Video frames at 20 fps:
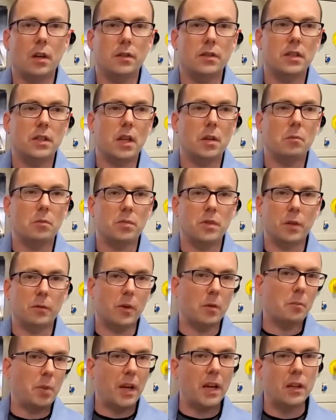to get
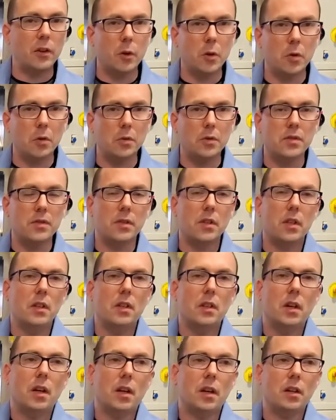different
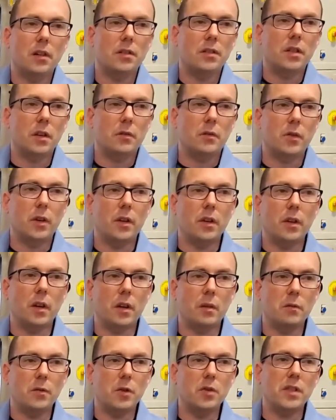payloads, different
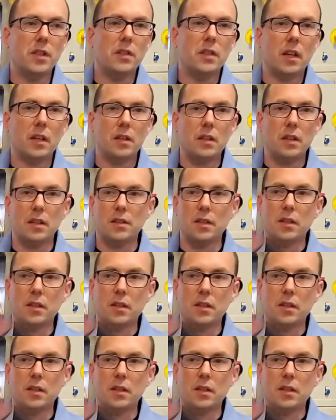fusing techniques